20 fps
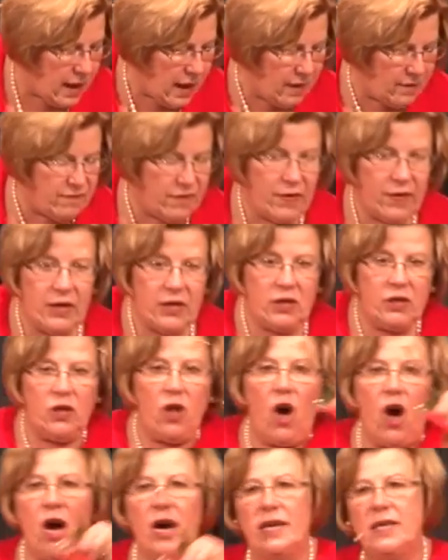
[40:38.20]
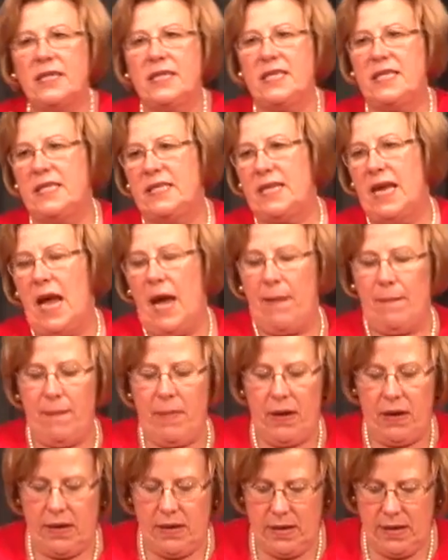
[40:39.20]
a very long stem
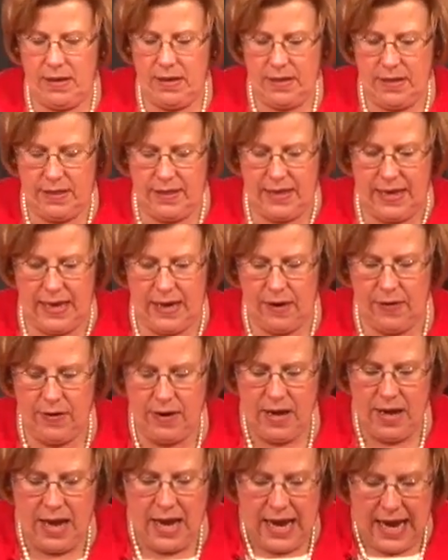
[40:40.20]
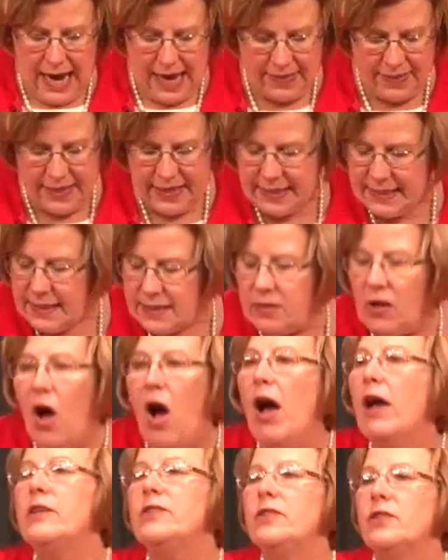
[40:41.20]
there. And this is
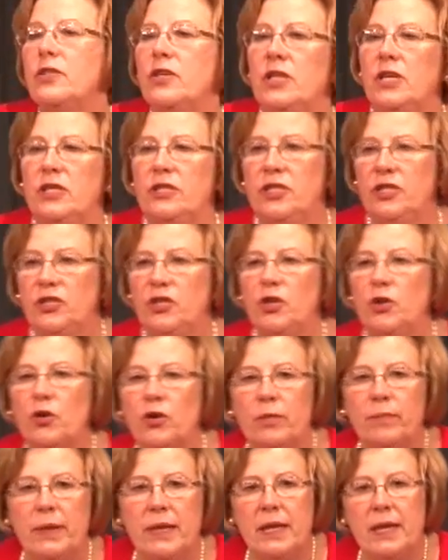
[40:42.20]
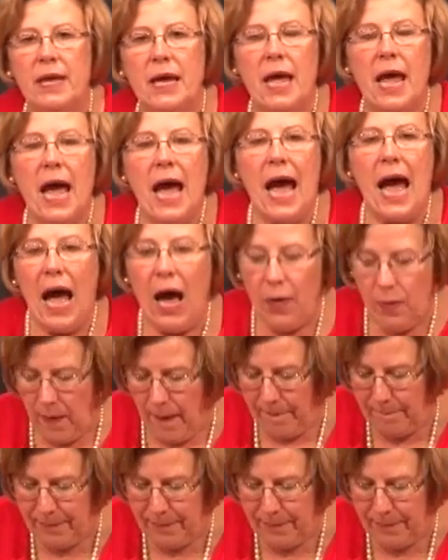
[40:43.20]
also going to determine how